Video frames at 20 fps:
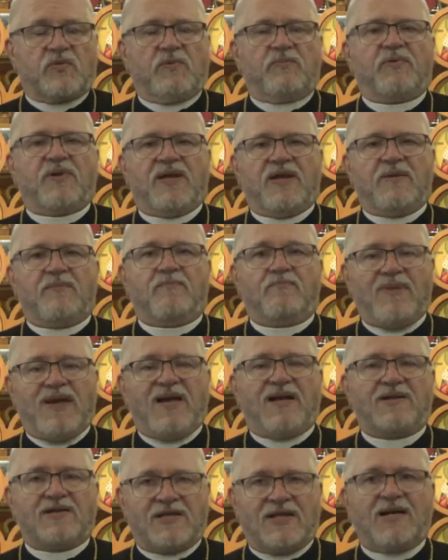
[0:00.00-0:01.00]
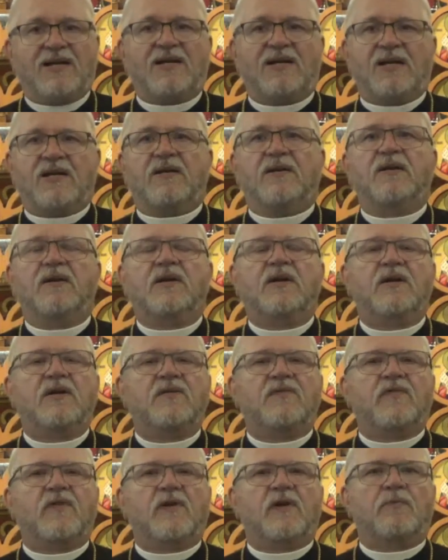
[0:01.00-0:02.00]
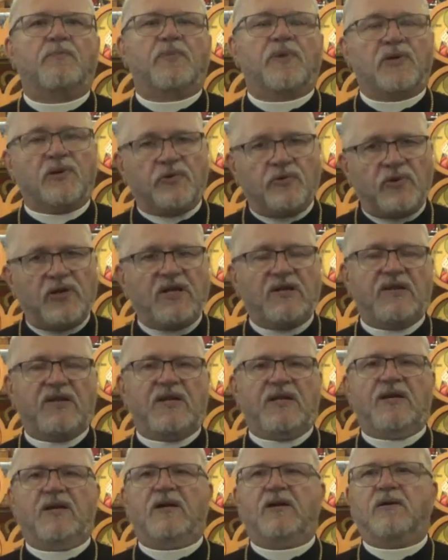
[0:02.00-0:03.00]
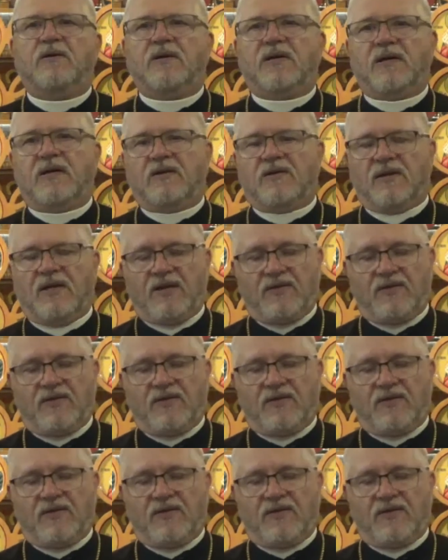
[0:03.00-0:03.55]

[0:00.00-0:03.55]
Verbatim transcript: We blame mankind for polluting the air and,